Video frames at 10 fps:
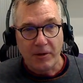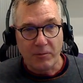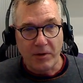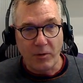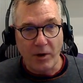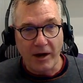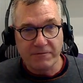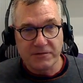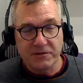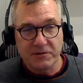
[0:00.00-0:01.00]
on my
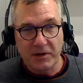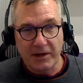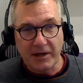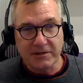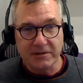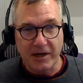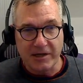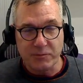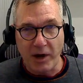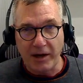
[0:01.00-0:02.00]
wife's
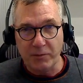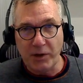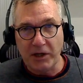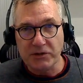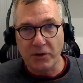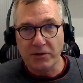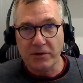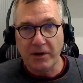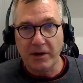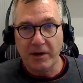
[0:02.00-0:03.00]
exercise bike, a
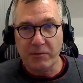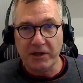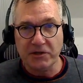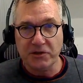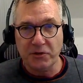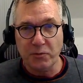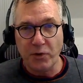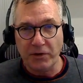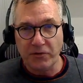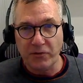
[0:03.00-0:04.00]
Peloton, I managed to do
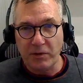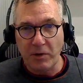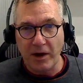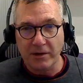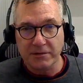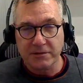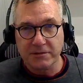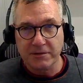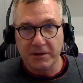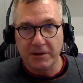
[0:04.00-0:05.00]
0.3
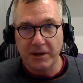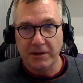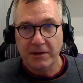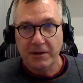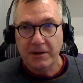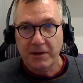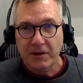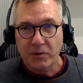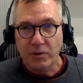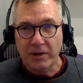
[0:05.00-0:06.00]
miles, okay?
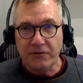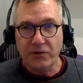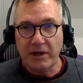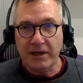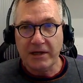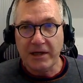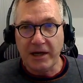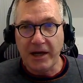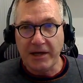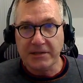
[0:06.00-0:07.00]
Well, literally a
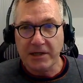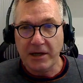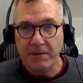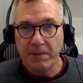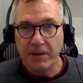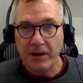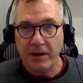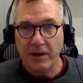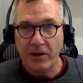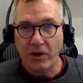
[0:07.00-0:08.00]
year later,
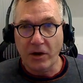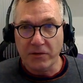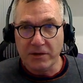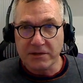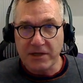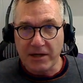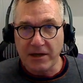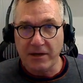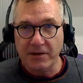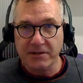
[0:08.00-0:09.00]
on the
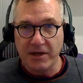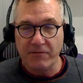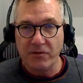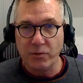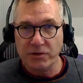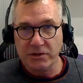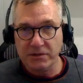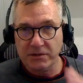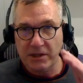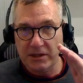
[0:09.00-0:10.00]
Sunday the 7th, which
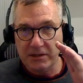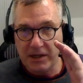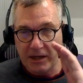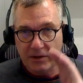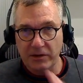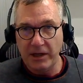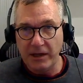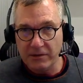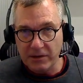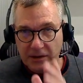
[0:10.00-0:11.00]
is
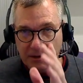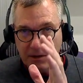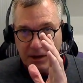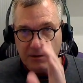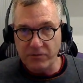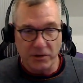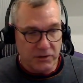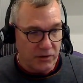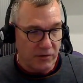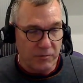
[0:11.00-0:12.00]
the
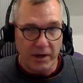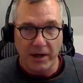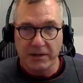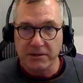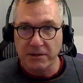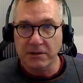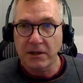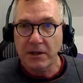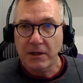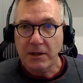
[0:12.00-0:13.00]
anniversary of my accident,